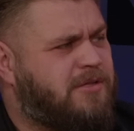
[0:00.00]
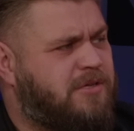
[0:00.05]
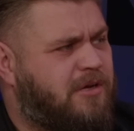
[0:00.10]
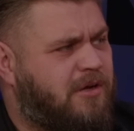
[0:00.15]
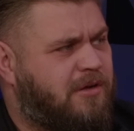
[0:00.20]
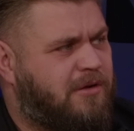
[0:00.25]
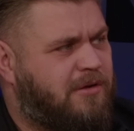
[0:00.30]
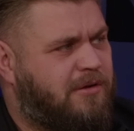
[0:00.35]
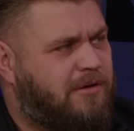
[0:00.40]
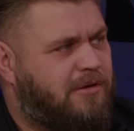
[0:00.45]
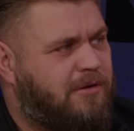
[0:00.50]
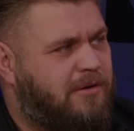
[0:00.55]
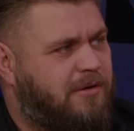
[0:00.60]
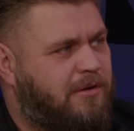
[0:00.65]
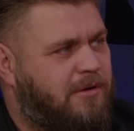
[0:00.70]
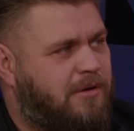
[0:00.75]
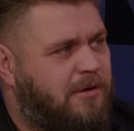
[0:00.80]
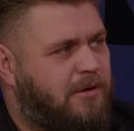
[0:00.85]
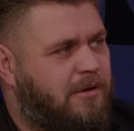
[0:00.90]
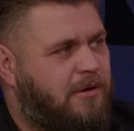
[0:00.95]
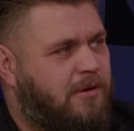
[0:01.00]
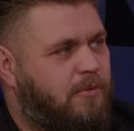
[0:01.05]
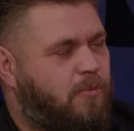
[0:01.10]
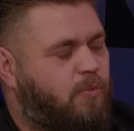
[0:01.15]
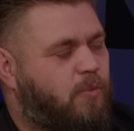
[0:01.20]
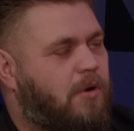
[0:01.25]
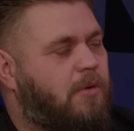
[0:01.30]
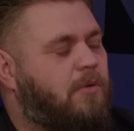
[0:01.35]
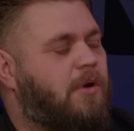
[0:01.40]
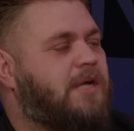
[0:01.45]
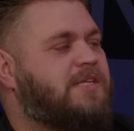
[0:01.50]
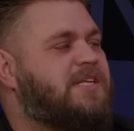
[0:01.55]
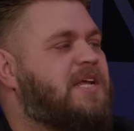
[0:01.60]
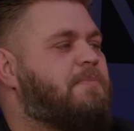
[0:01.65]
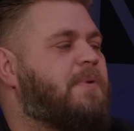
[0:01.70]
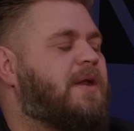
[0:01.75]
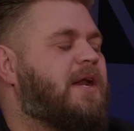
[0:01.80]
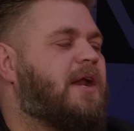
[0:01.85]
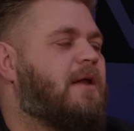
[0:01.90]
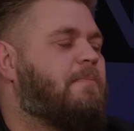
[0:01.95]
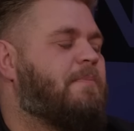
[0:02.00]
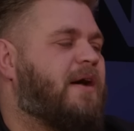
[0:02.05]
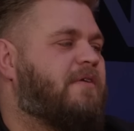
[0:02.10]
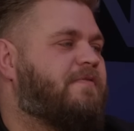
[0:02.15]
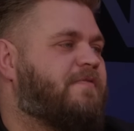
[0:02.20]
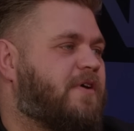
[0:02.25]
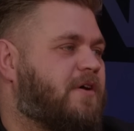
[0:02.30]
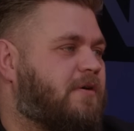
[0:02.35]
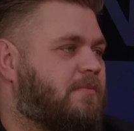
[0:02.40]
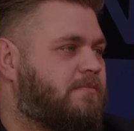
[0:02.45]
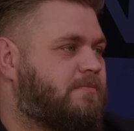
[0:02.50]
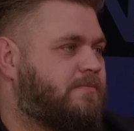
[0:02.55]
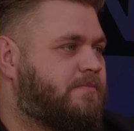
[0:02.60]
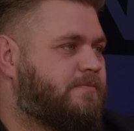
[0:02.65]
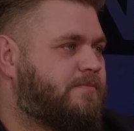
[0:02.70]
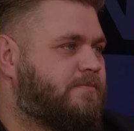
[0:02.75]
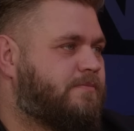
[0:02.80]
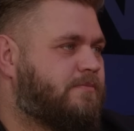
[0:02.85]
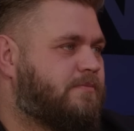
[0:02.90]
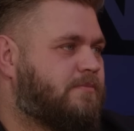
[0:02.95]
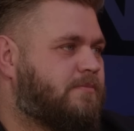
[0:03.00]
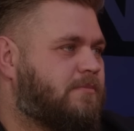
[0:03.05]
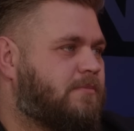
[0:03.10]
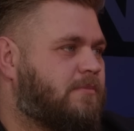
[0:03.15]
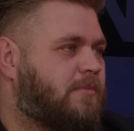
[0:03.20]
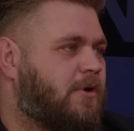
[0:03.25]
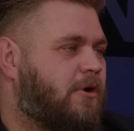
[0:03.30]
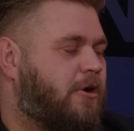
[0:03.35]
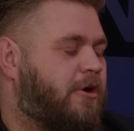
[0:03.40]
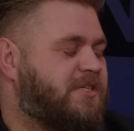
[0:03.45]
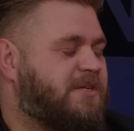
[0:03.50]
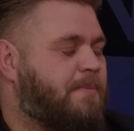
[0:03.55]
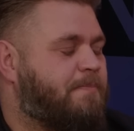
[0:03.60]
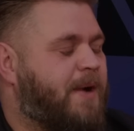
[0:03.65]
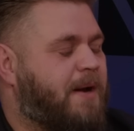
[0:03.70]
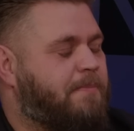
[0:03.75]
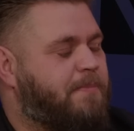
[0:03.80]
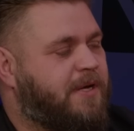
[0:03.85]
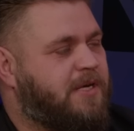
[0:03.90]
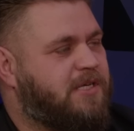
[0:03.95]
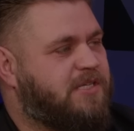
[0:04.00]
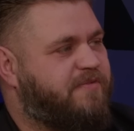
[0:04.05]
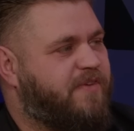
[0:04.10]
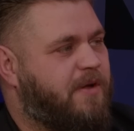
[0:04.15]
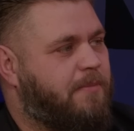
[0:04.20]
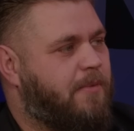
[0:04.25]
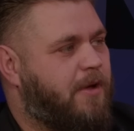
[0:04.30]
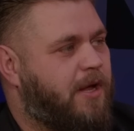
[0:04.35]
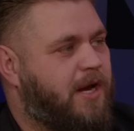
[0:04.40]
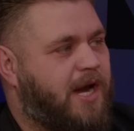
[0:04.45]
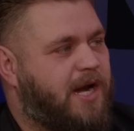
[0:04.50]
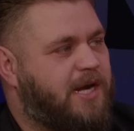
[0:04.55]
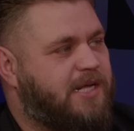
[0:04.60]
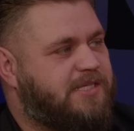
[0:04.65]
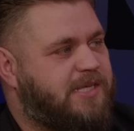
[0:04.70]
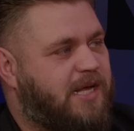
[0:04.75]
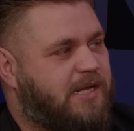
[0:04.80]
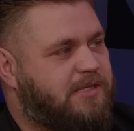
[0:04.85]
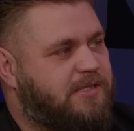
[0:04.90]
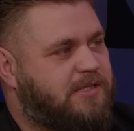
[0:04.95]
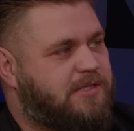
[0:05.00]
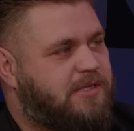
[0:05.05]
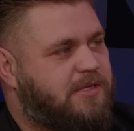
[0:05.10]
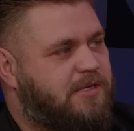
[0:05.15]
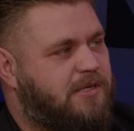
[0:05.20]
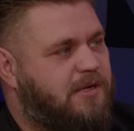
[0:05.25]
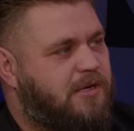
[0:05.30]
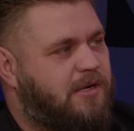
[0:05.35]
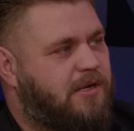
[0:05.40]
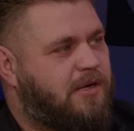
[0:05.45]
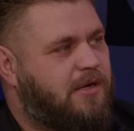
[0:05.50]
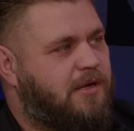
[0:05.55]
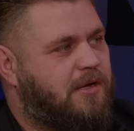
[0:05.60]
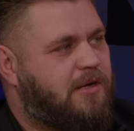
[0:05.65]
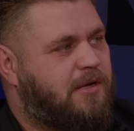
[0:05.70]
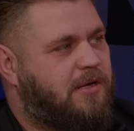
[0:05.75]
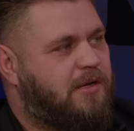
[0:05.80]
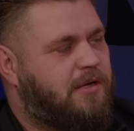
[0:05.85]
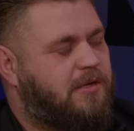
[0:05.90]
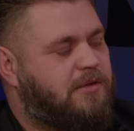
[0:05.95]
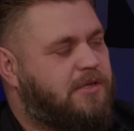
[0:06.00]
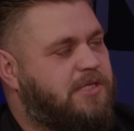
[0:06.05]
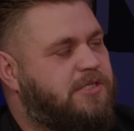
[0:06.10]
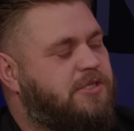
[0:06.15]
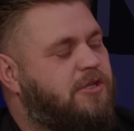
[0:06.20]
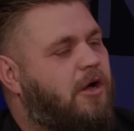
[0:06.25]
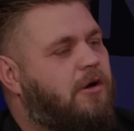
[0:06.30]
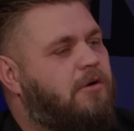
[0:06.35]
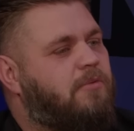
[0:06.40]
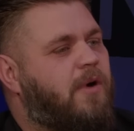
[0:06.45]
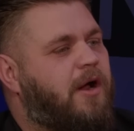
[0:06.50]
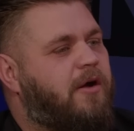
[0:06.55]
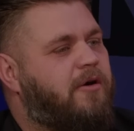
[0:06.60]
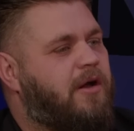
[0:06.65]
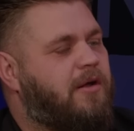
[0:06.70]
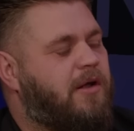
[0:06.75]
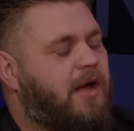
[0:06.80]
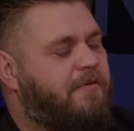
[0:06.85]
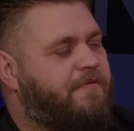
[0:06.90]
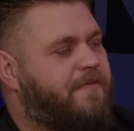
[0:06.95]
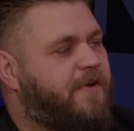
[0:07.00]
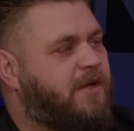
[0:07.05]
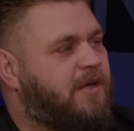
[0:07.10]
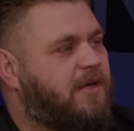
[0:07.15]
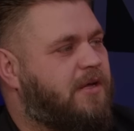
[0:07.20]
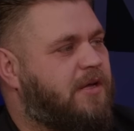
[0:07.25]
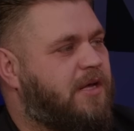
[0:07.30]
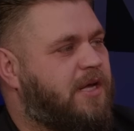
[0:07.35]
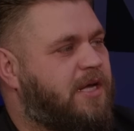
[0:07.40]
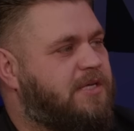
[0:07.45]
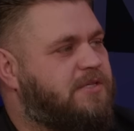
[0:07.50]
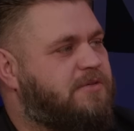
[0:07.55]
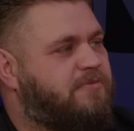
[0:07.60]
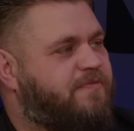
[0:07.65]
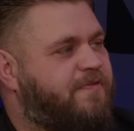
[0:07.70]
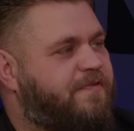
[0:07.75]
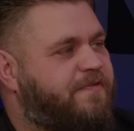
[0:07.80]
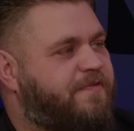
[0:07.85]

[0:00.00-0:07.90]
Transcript: actor. Yeah. Has he been in a bad film? Or is it bad because of him in any sense? There's none where I think he's